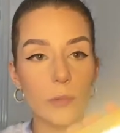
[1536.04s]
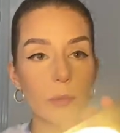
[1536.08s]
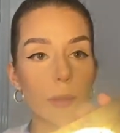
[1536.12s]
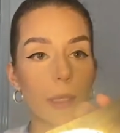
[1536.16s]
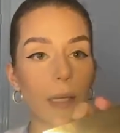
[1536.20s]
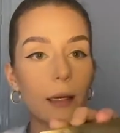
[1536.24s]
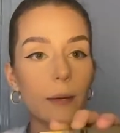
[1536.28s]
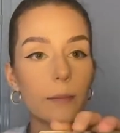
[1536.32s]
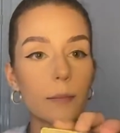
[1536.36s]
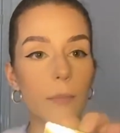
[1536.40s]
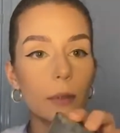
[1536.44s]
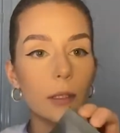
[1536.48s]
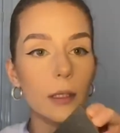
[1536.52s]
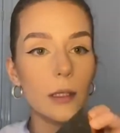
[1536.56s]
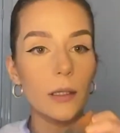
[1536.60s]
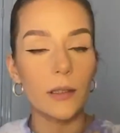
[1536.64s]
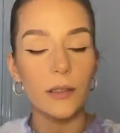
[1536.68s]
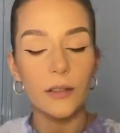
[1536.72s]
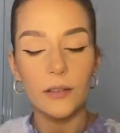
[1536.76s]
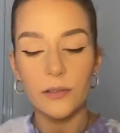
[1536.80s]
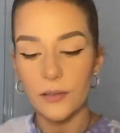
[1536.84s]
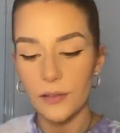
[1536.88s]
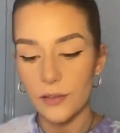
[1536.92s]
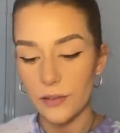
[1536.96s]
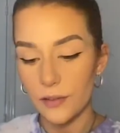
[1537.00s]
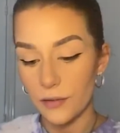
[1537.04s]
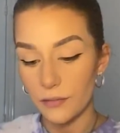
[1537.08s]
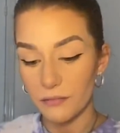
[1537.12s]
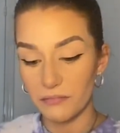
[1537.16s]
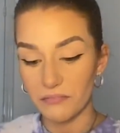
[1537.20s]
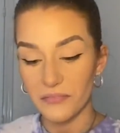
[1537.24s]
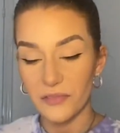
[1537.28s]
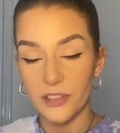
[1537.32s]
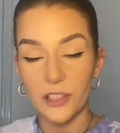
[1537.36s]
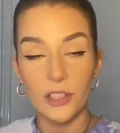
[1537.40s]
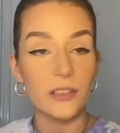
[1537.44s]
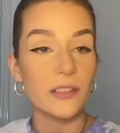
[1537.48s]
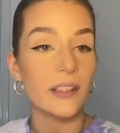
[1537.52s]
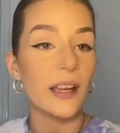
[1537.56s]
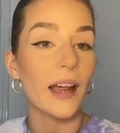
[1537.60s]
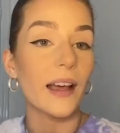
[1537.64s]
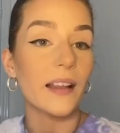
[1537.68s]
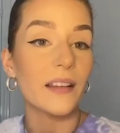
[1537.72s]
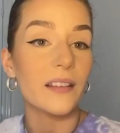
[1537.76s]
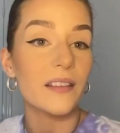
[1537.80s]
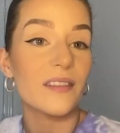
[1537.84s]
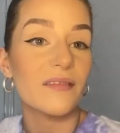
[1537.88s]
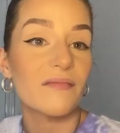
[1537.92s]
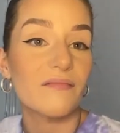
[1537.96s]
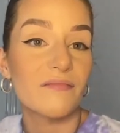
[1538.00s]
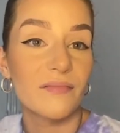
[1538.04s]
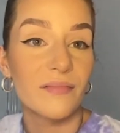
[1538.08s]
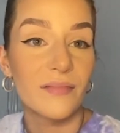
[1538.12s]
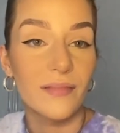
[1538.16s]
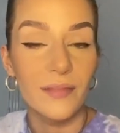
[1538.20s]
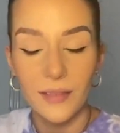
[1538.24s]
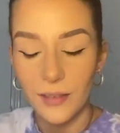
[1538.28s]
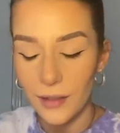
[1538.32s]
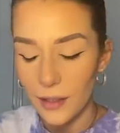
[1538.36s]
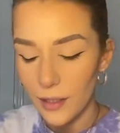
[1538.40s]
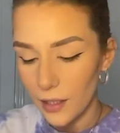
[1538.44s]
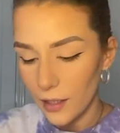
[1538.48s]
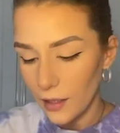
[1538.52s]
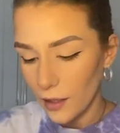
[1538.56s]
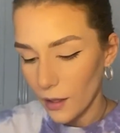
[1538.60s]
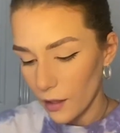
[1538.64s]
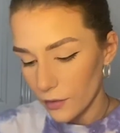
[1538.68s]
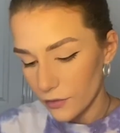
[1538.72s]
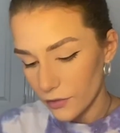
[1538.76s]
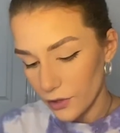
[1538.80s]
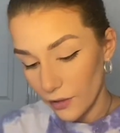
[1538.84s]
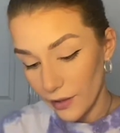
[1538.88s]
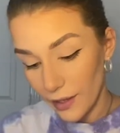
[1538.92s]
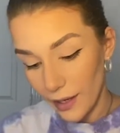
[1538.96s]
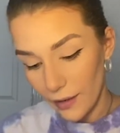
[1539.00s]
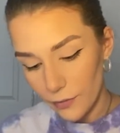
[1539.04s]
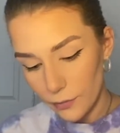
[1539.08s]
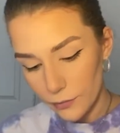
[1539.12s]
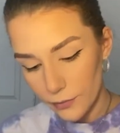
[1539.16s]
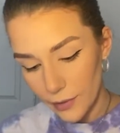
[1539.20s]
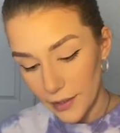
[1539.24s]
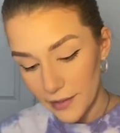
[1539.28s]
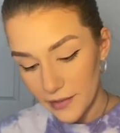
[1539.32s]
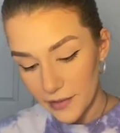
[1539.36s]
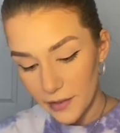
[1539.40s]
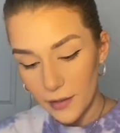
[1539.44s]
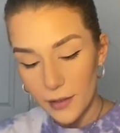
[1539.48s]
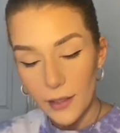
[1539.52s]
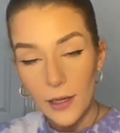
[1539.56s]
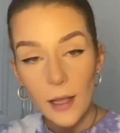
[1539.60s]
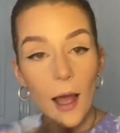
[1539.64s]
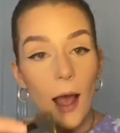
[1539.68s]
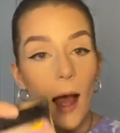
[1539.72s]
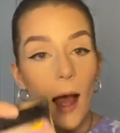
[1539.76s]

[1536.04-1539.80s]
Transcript: a bit because just has. Don't really have a reason.